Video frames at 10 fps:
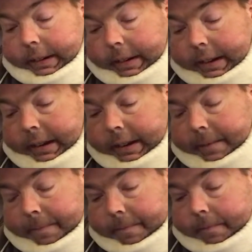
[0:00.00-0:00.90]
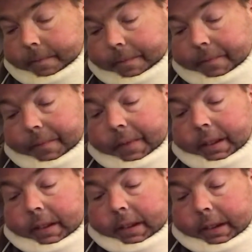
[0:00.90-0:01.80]

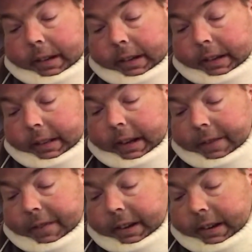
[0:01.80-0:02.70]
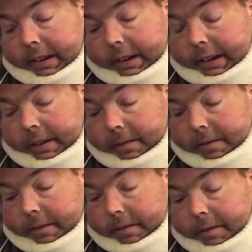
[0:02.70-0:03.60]
a lot of, you know,
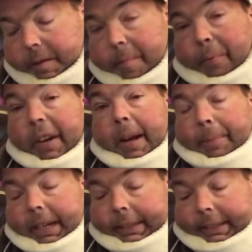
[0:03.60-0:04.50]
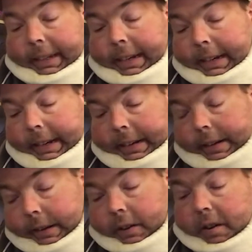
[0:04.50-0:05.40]
pre-op testing
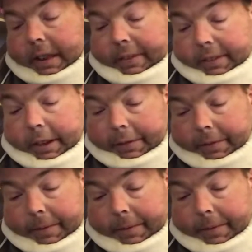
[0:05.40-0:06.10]
and all that stuff.